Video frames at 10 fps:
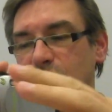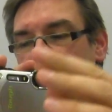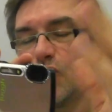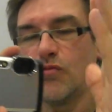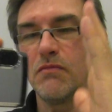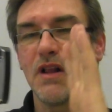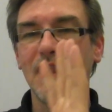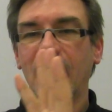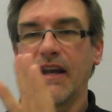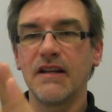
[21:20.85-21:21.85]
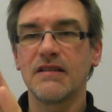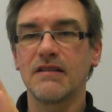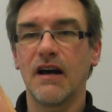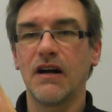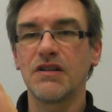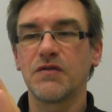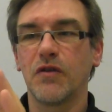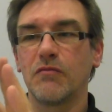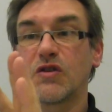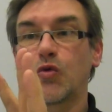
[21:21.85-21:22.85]
zoom, and it starts
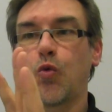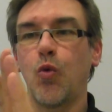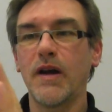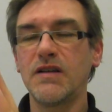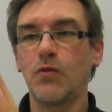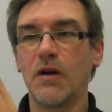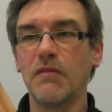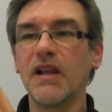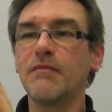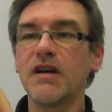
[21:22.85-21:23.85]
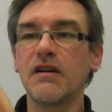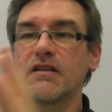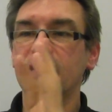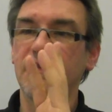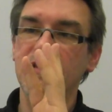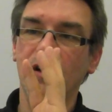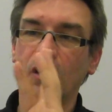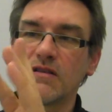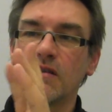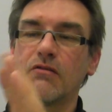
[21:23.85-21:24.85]
from 21 millimeters. That's
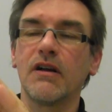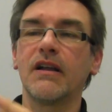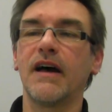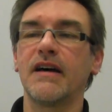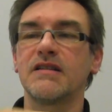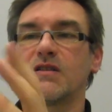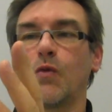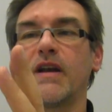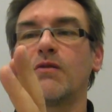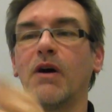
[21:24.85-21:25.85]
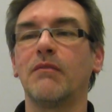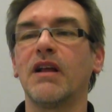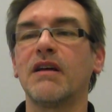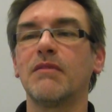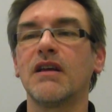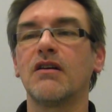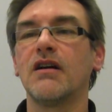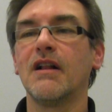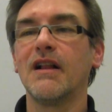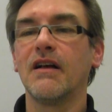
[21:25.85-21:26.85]
also real nice. 21 millimeter.
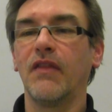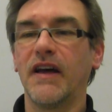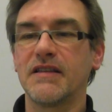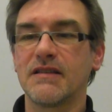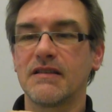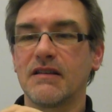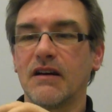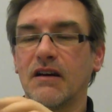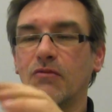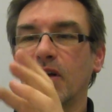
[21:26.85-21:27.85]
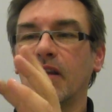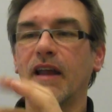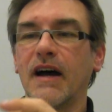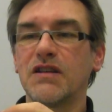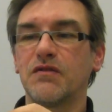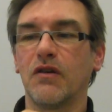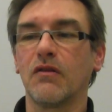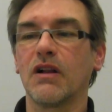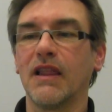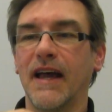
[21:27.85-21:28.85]
That's a real nice
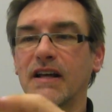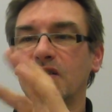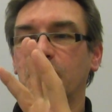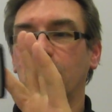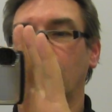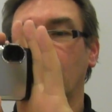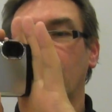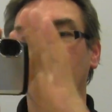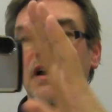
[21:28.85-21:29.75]
focal length for